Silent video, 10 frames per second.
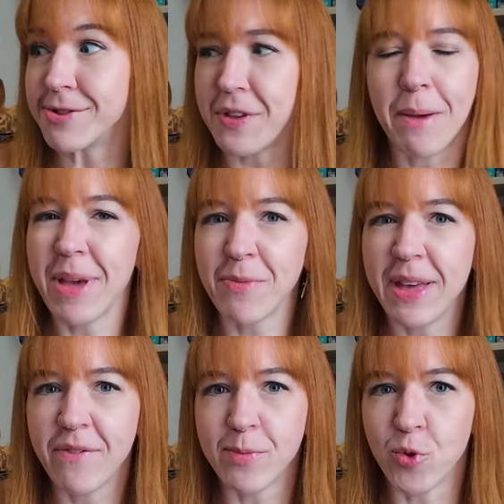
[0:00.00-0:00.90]
So that makes me
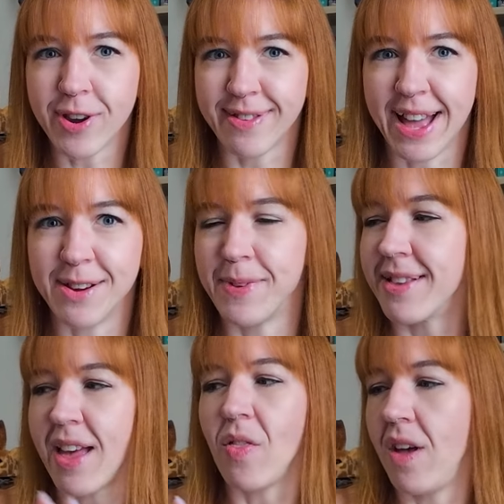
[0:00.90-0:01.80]
even more excited
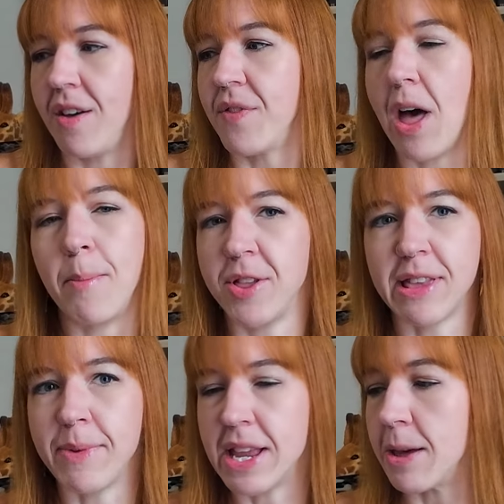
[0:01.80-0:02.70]
because I love a
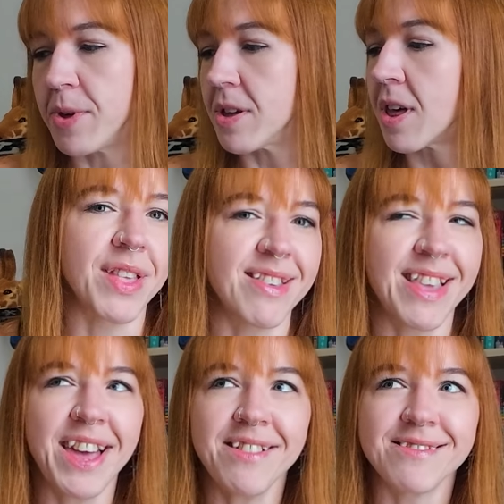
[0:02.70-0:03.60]
multimedia book. This is
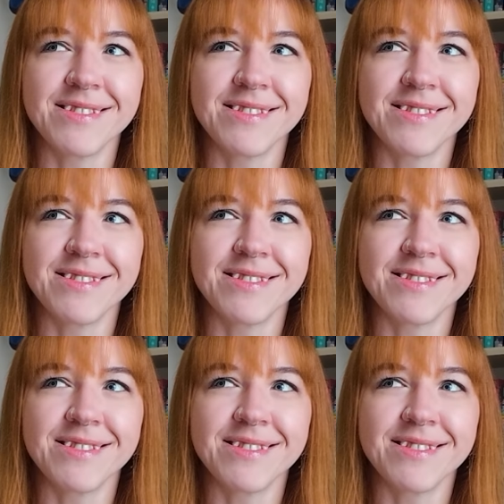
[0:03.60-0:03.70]
a